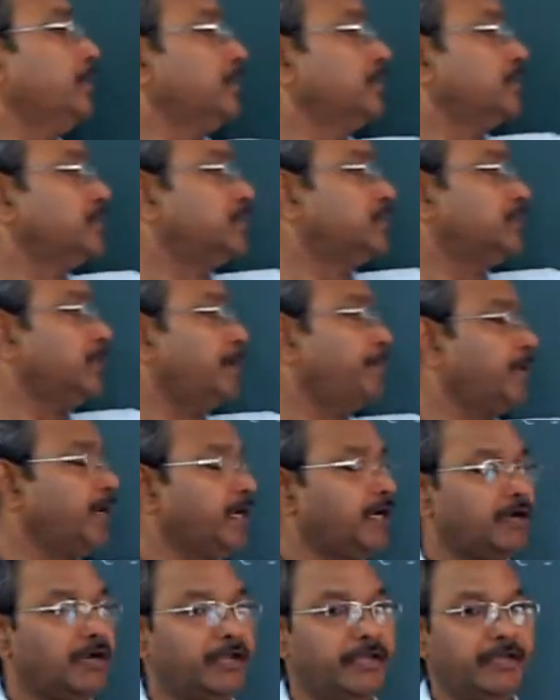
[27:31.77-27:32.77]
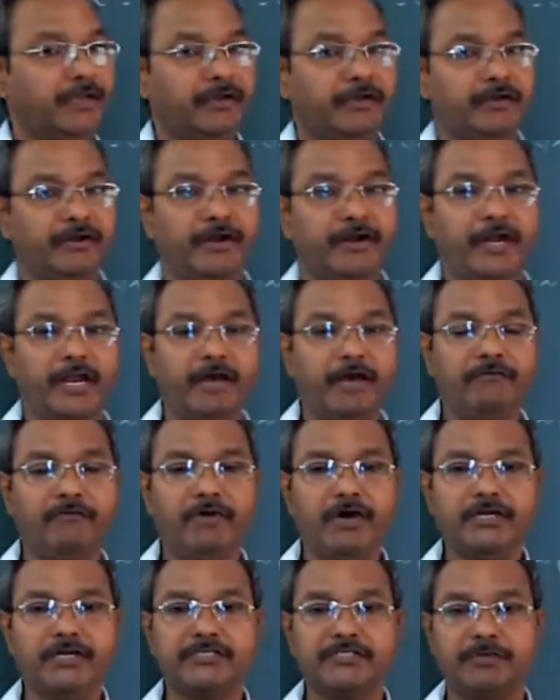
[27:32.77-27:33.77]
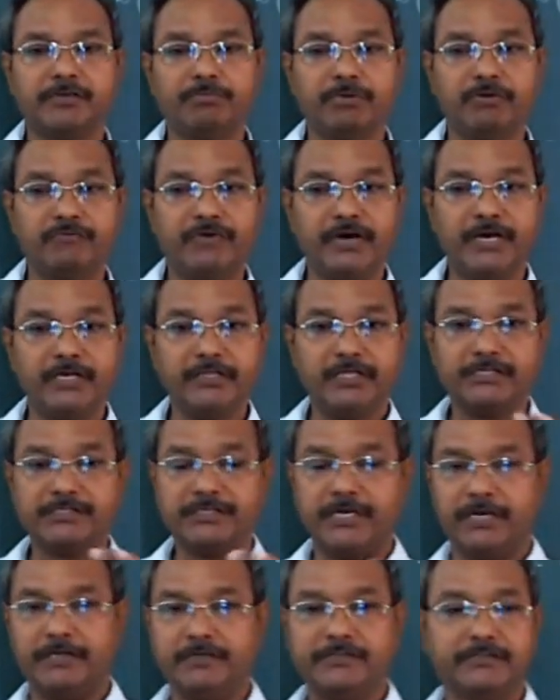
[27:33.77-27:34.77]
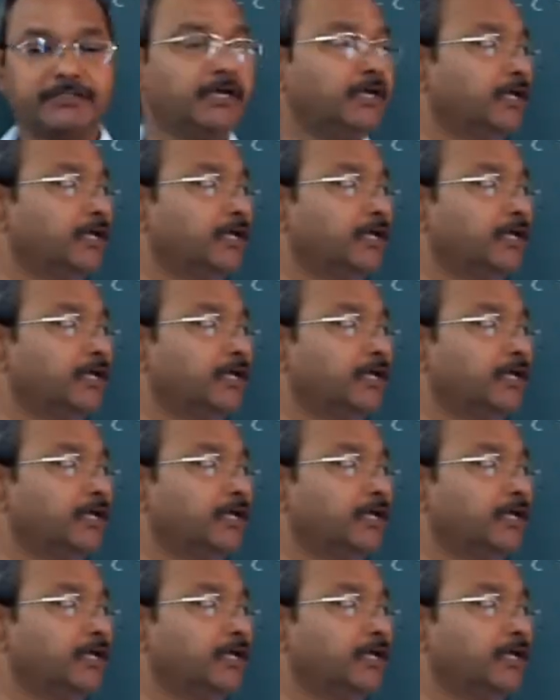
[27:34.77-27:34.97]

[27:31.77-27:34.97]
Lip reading: separately. Never simplify the signs.